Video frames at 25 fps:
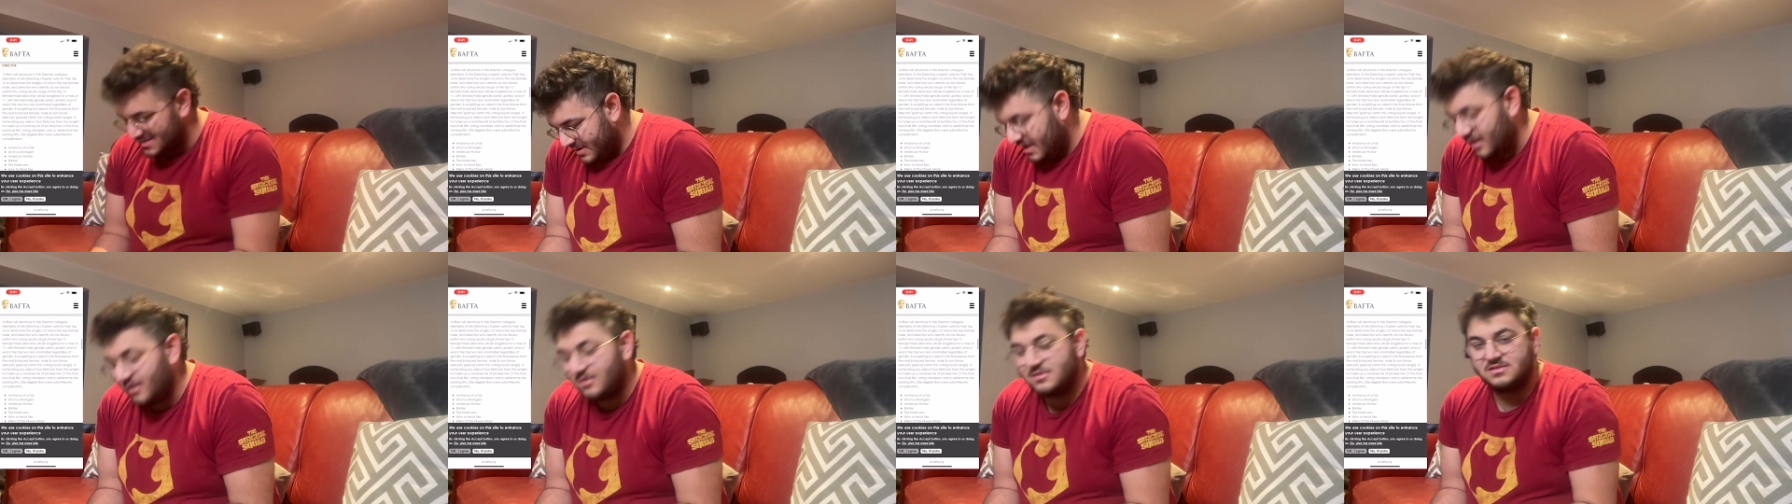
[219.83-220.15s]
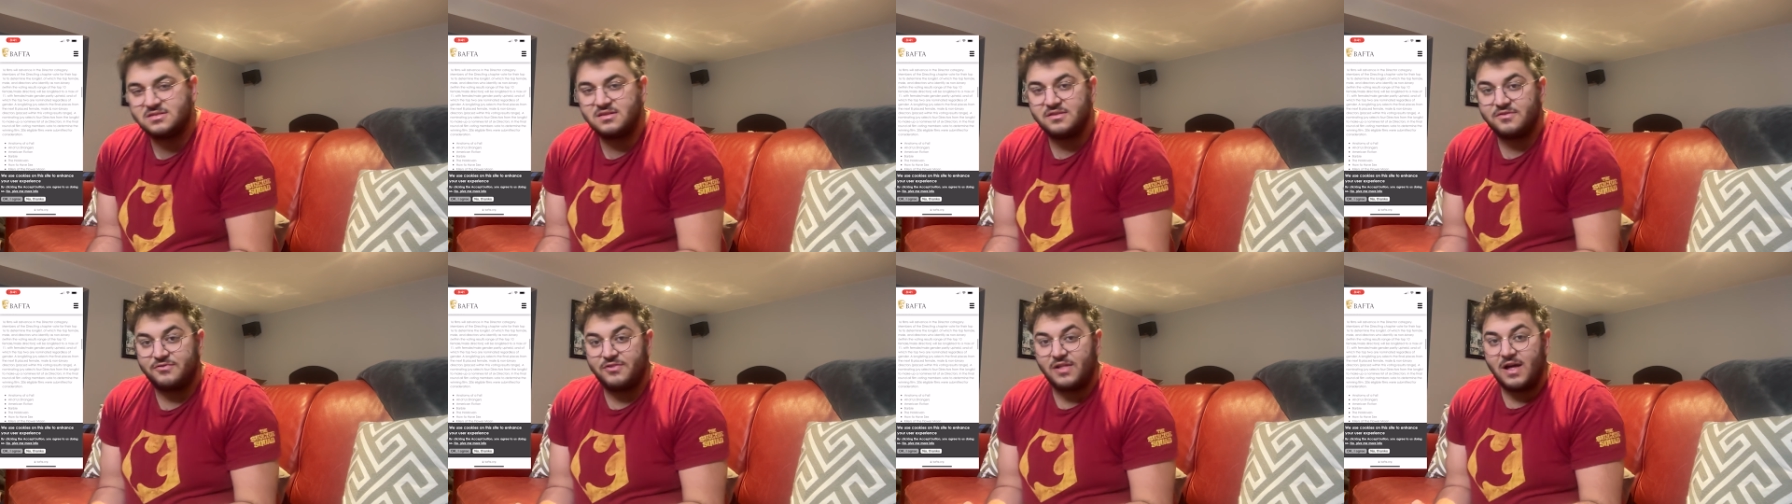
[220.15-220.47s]
Killers
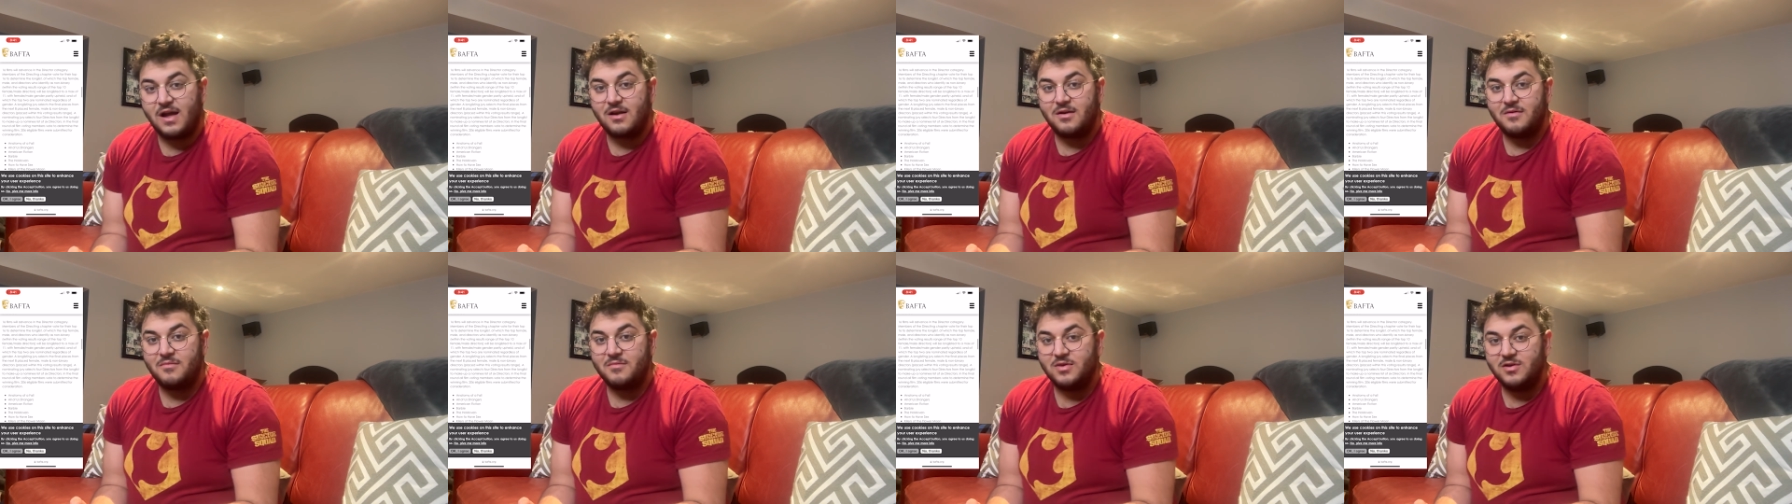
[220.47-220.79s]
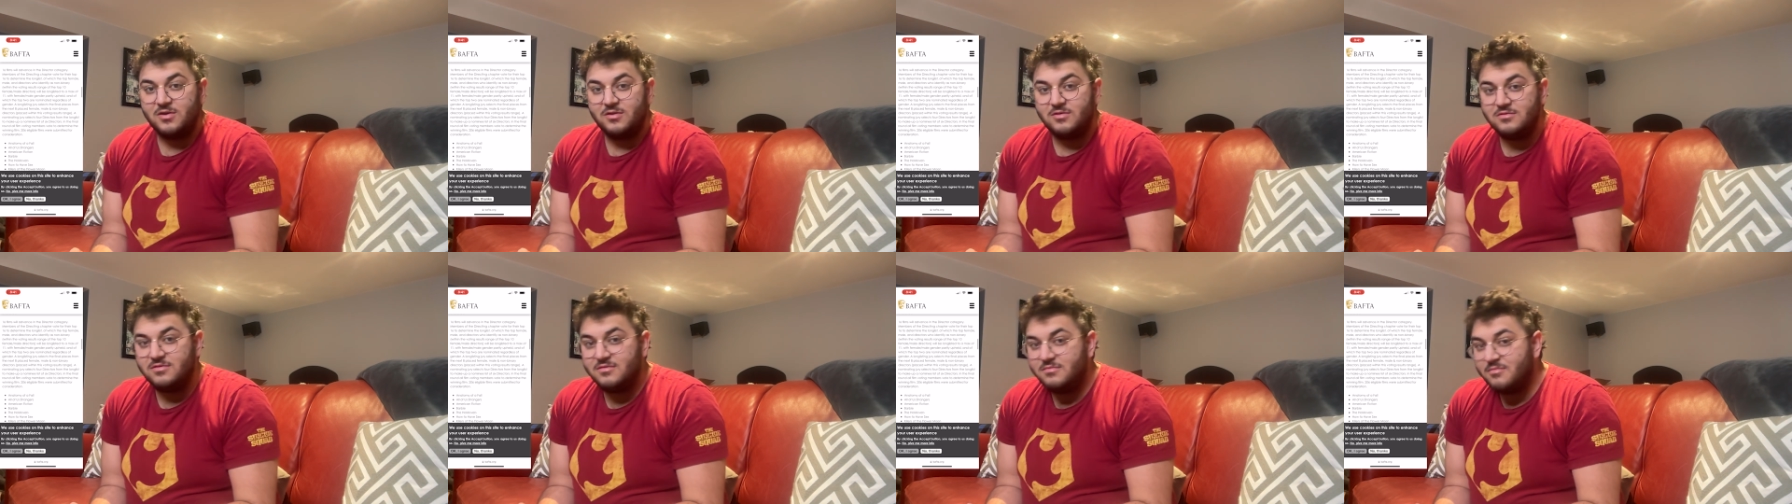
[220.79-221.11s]
of the Flower
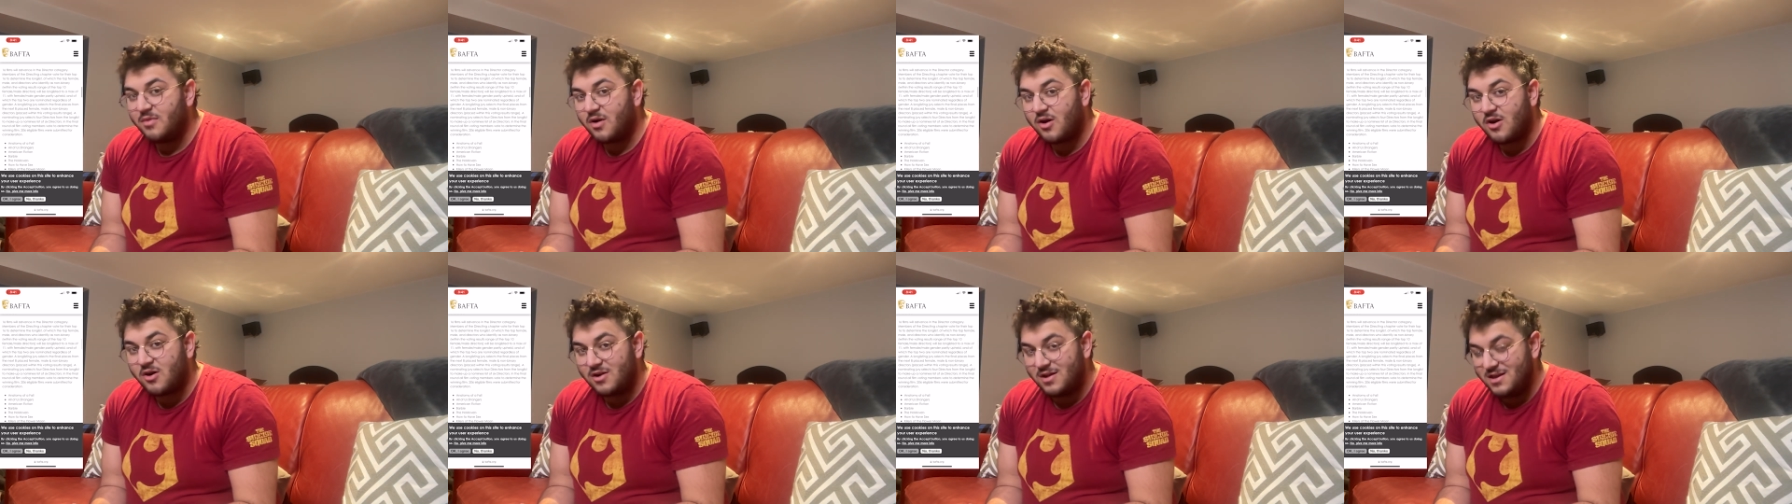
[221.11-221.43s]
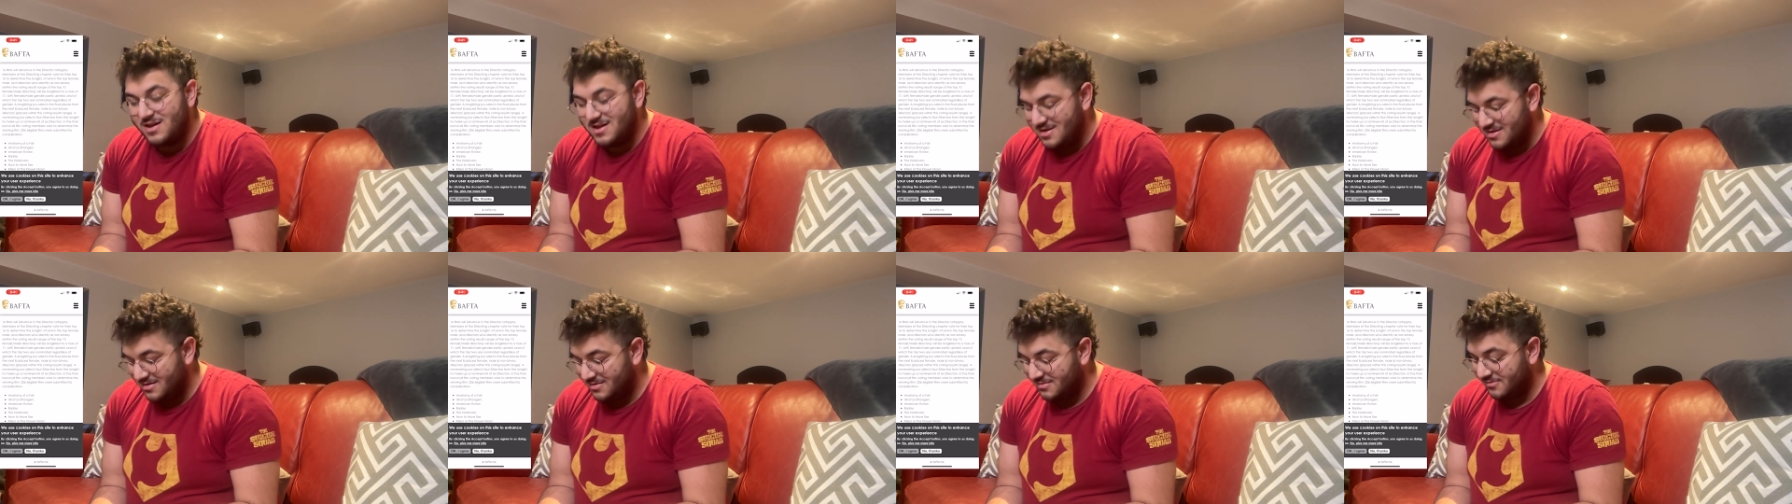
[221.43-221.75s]
Moon, Marty,
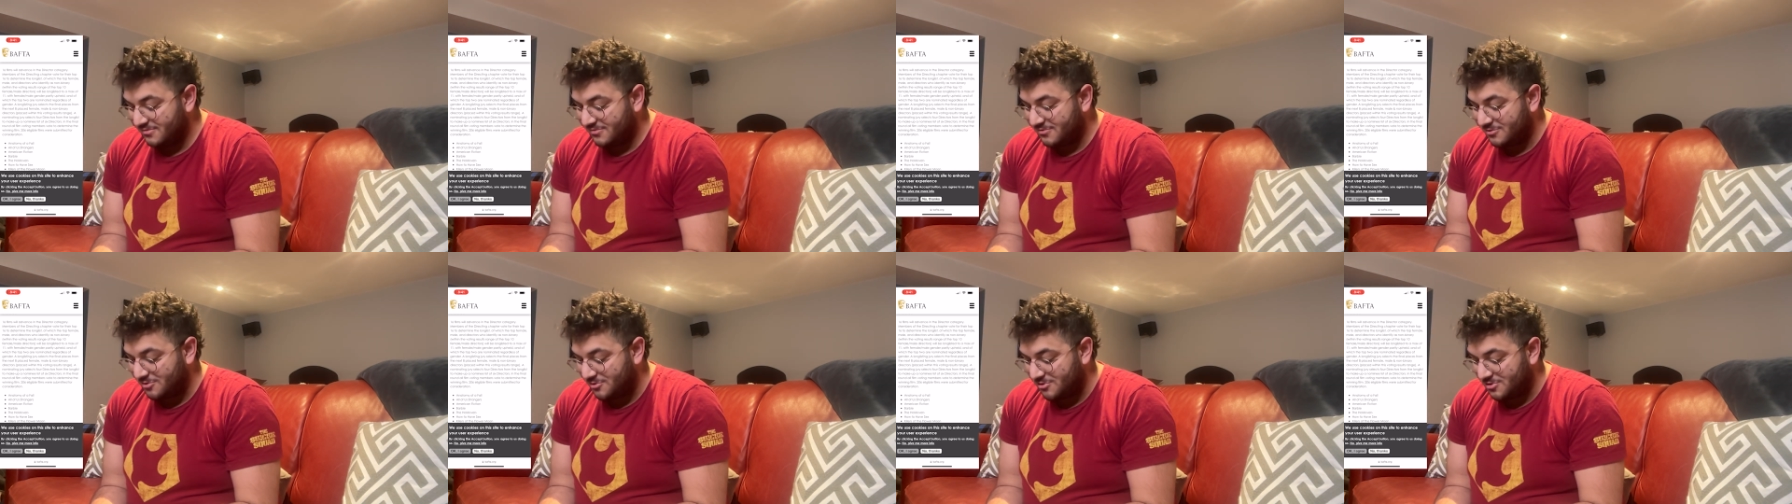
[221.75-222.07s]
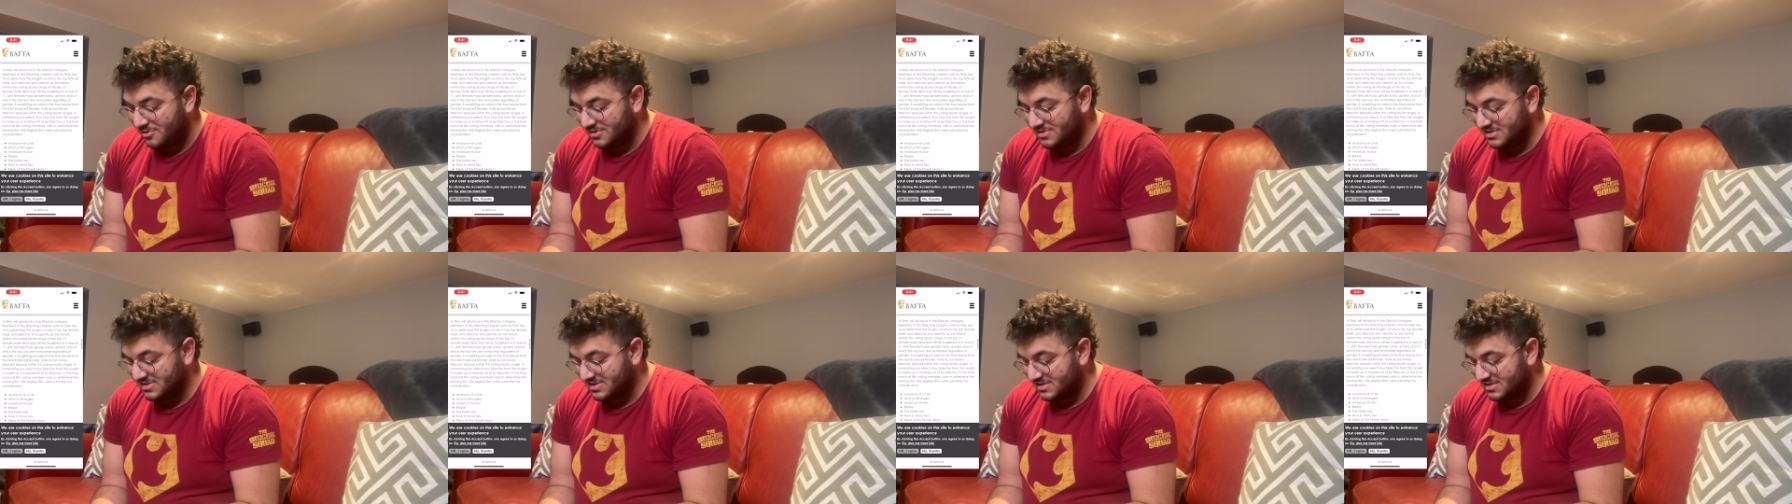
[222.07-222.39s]
of
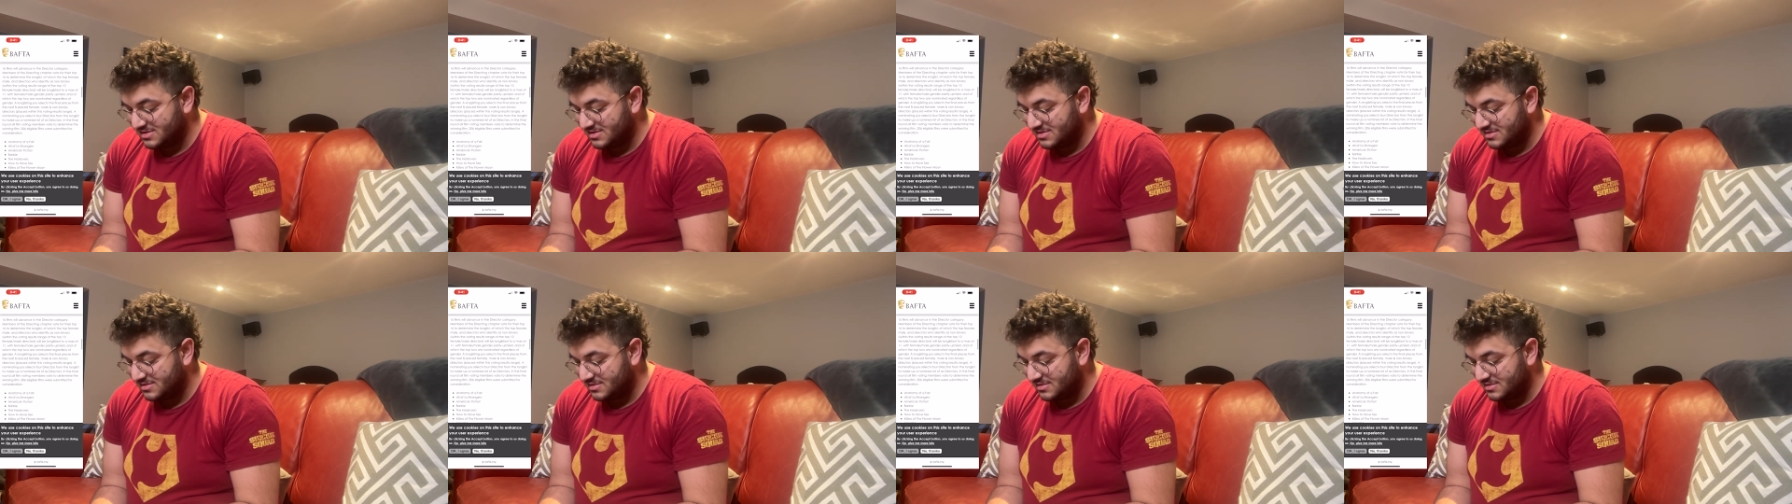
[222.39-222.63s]
course.